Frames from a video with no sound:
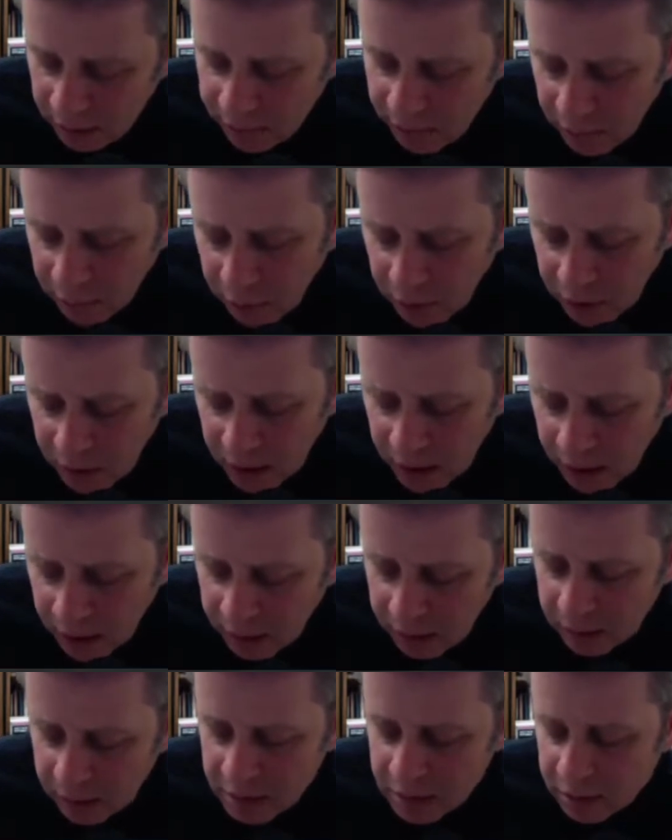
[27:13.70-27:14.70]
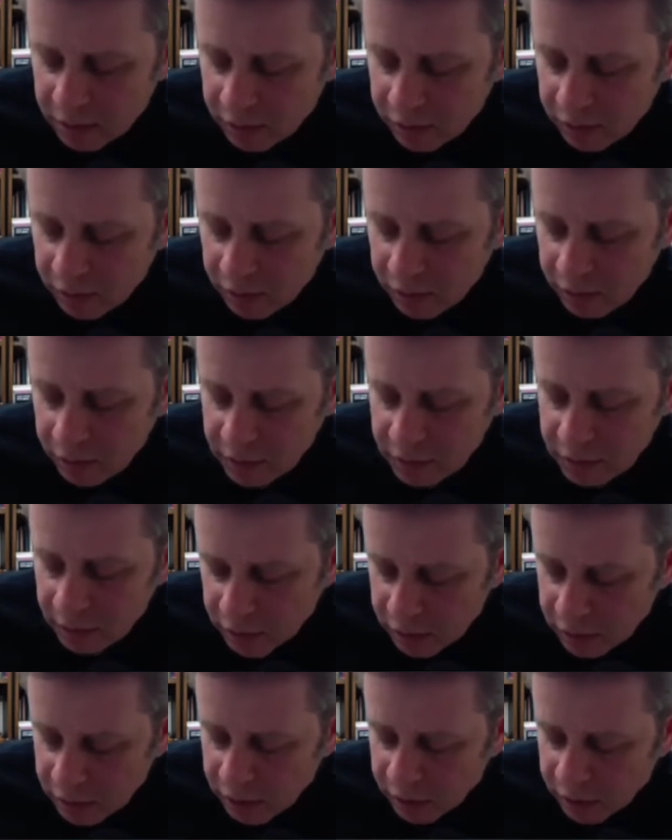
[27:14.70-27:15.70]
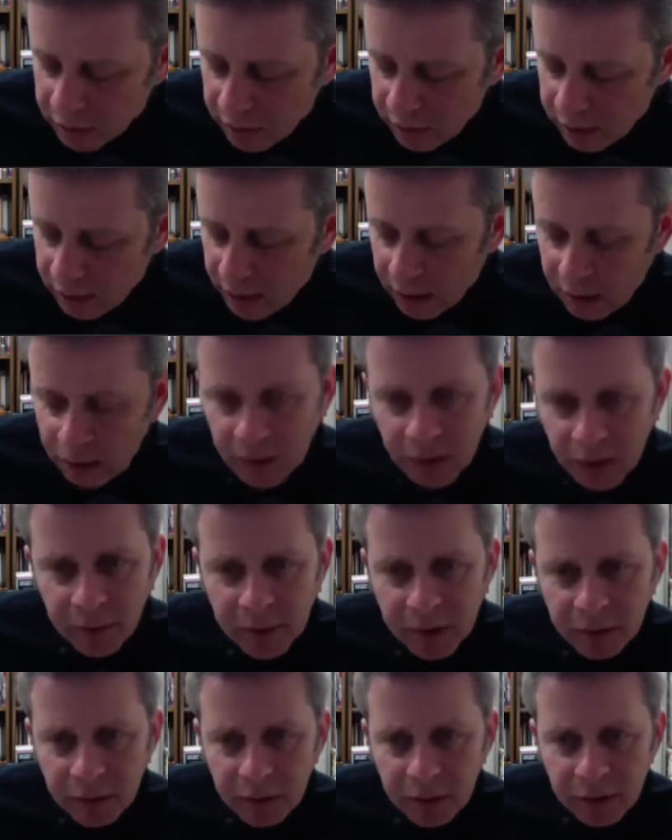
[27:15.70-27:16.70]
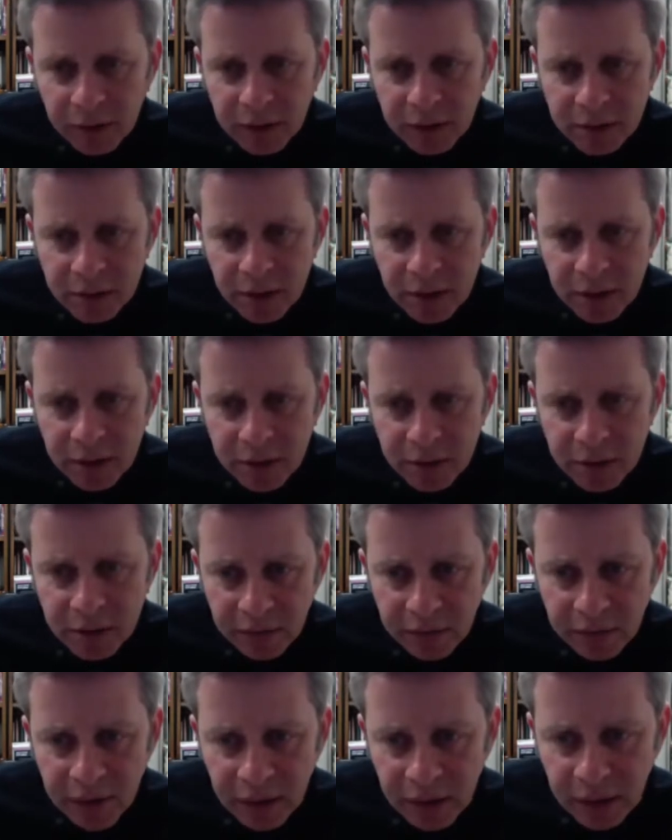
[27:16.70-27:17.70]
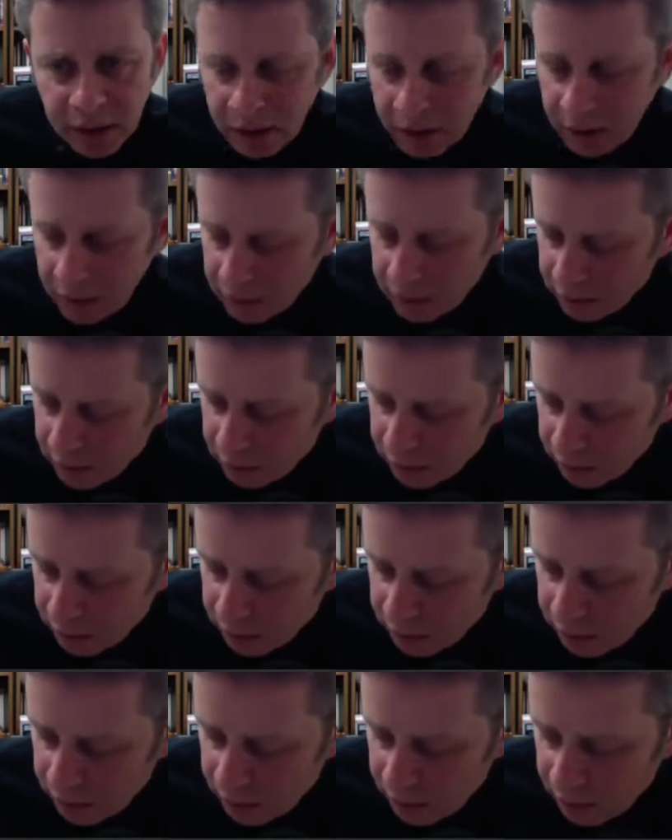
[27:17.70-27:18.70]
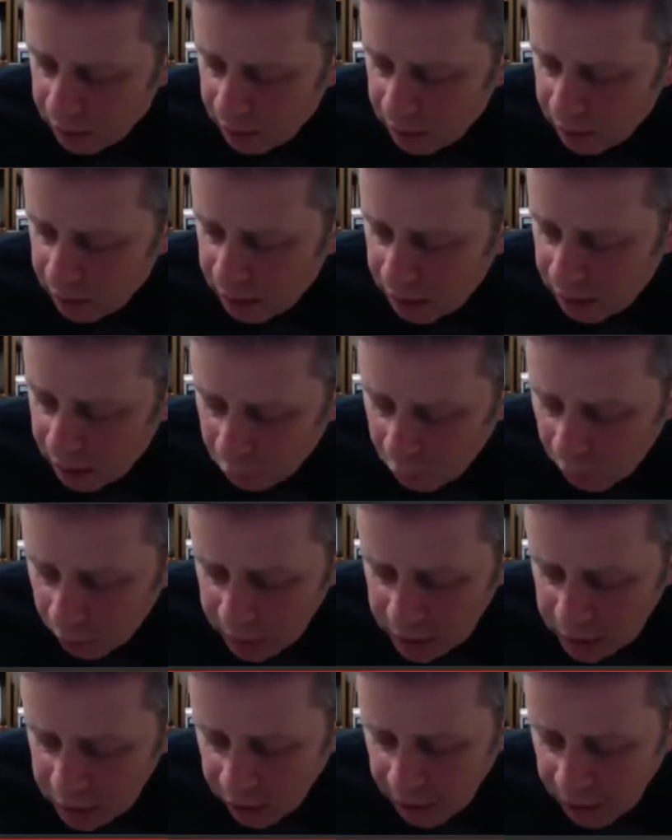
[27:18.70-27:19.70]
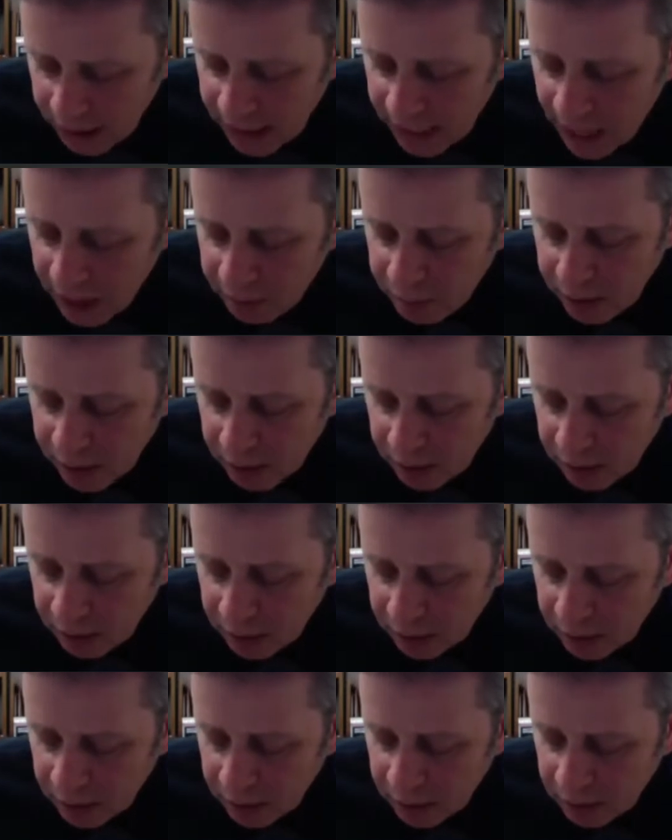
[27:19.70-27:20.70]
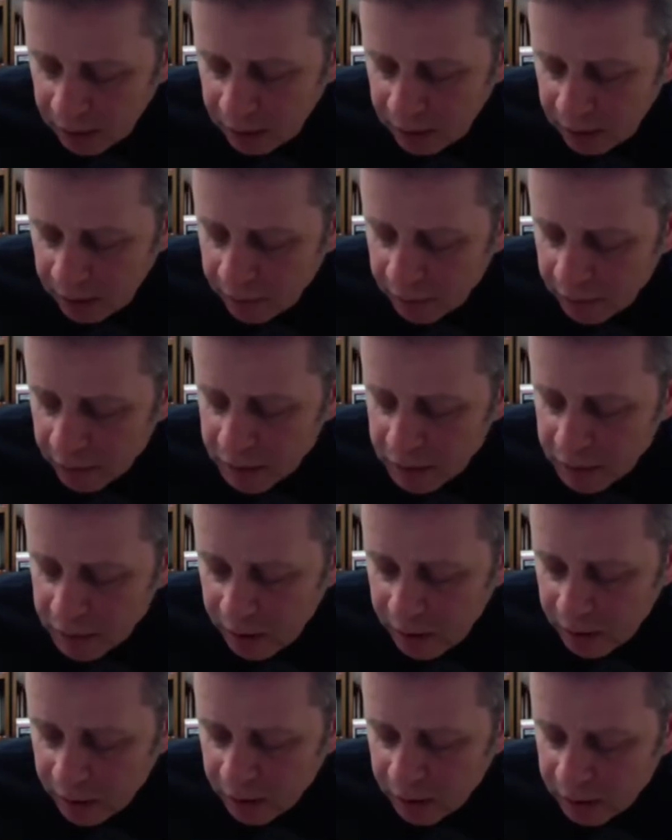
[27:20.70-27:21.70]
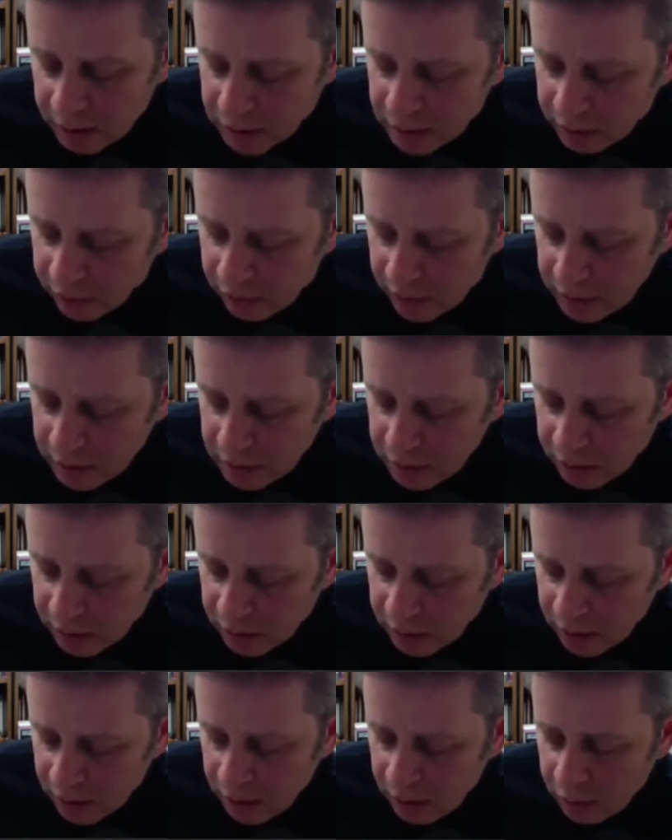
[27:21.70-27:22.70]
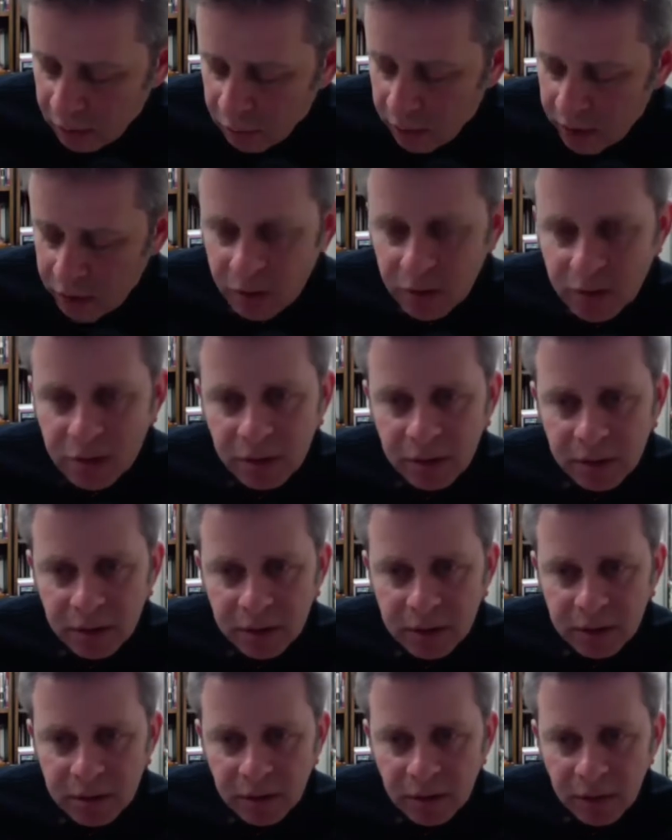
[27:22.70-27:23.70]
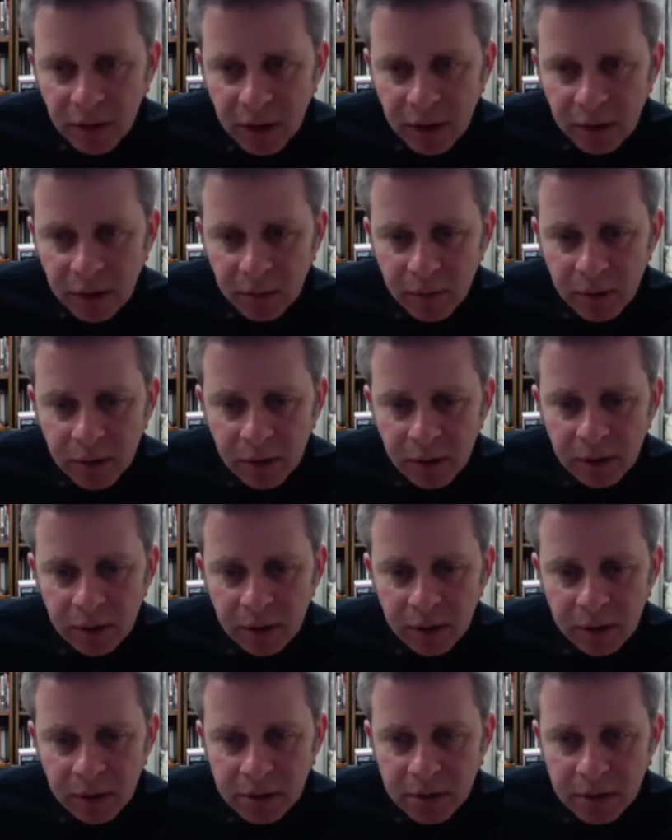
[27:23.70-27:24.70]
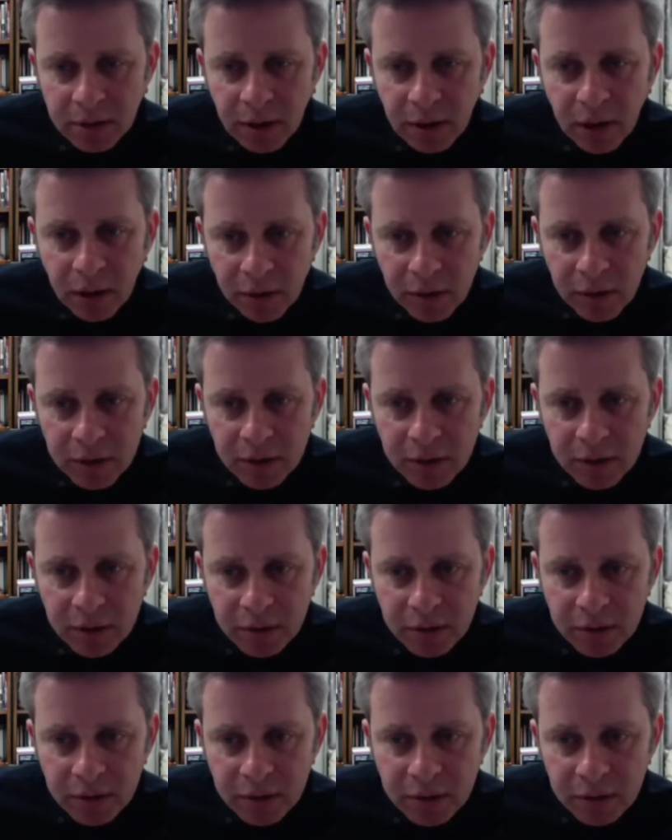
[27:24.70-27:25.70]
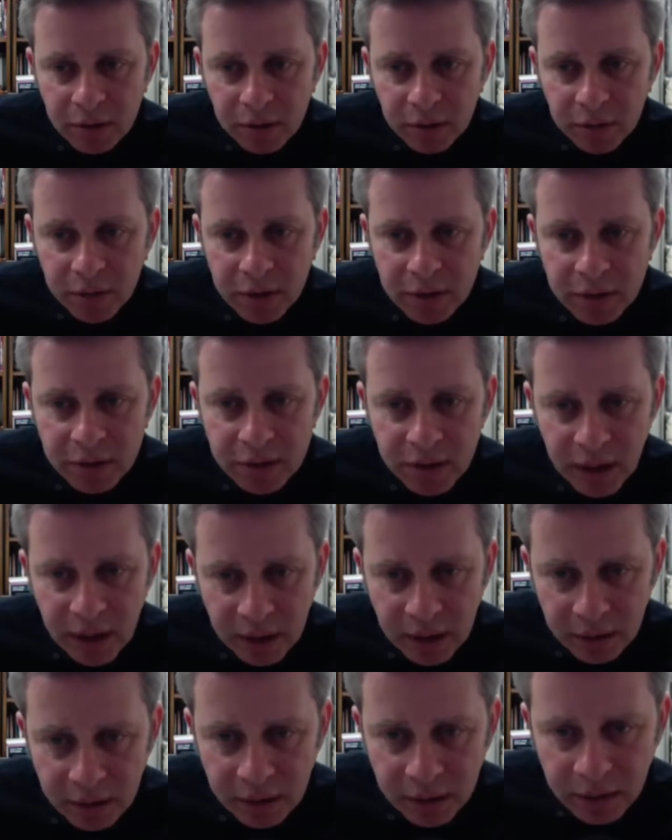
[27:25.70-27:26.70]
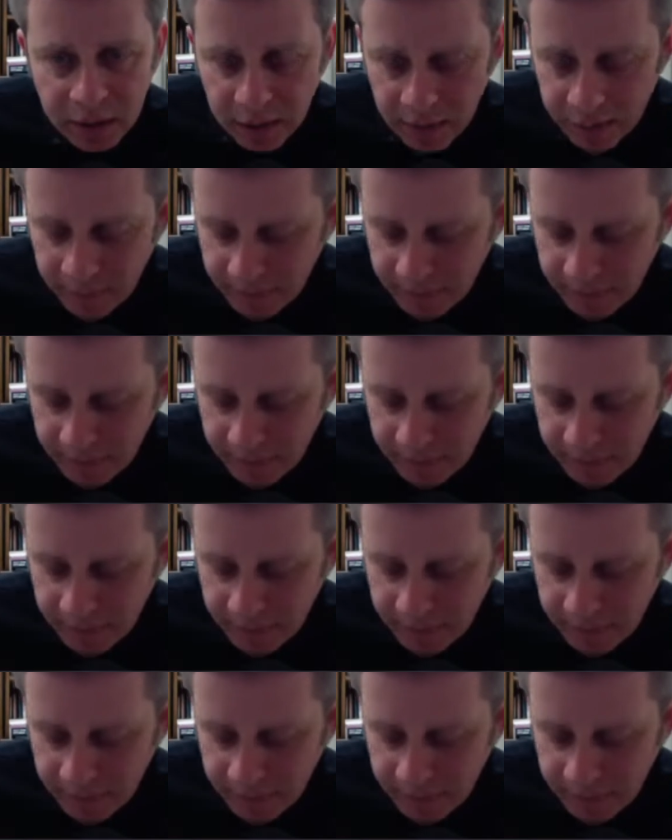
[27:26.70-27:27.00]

then what kinds of social and economic organization did they lead to? What was really happening in those periods of history we usually describe as the origins of the state?